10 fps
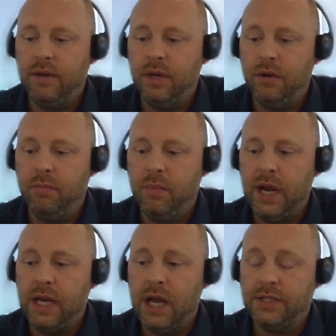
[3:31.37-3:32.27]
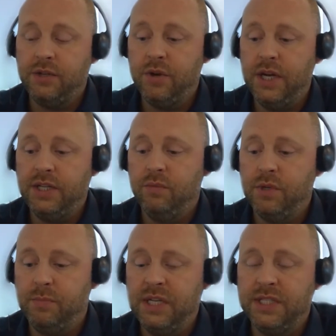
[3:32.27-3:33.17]
You know, my concentration was
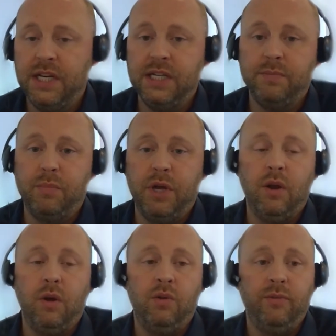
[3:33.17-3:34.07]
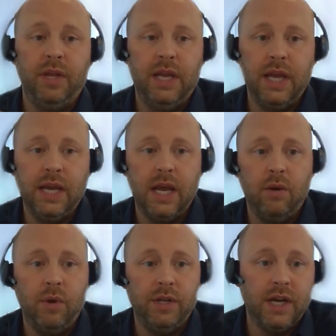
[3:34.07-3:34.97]
business, but ultimately I kind of
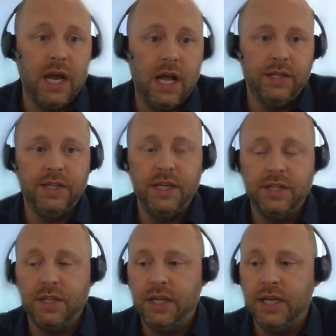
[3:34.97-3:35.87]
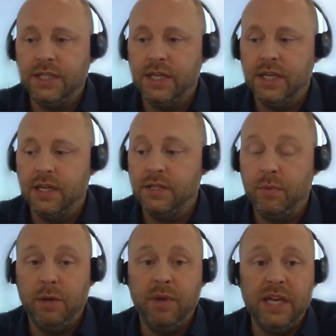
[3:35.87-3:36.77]
went to college initially to, to
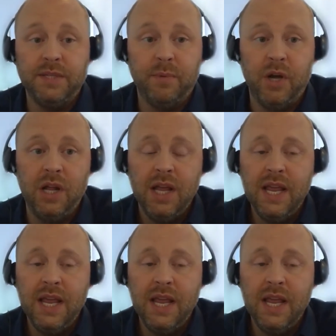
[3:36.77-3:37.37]
play baseball.